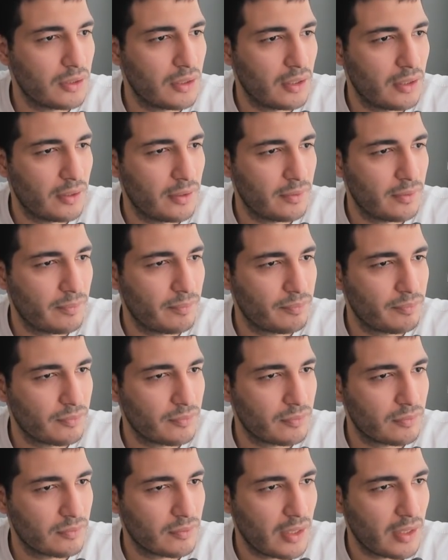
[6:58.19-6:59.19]

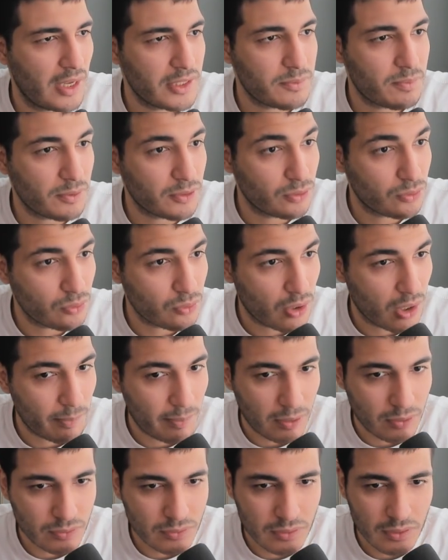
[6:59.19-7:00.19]
um, aspect to talk
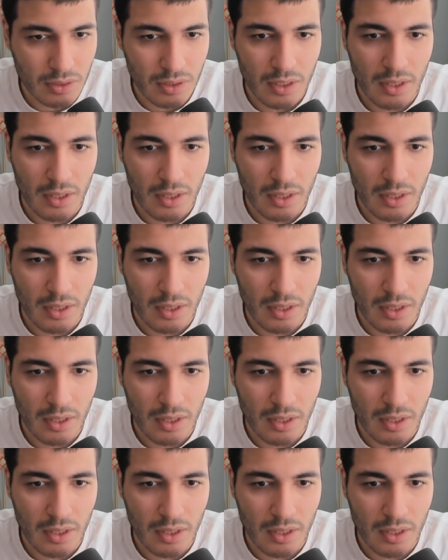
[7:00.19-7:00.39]
about.